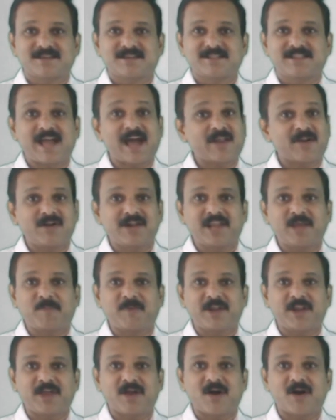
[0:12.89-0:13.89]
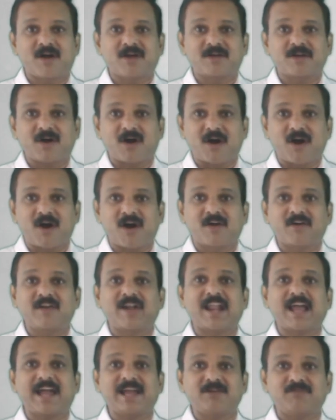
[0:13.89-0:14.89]
They are all depending on
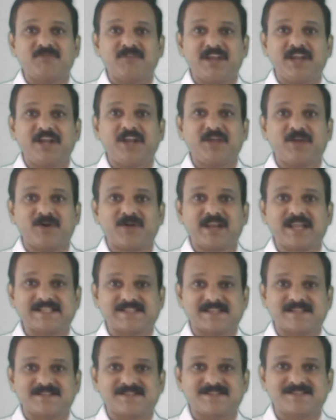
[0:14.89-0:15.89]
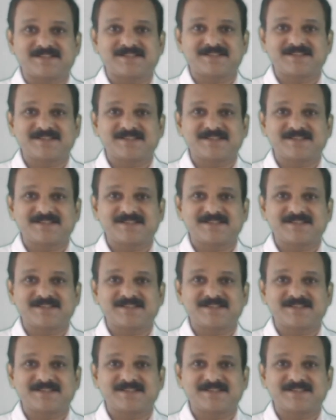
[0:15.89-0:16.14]
online video lessons.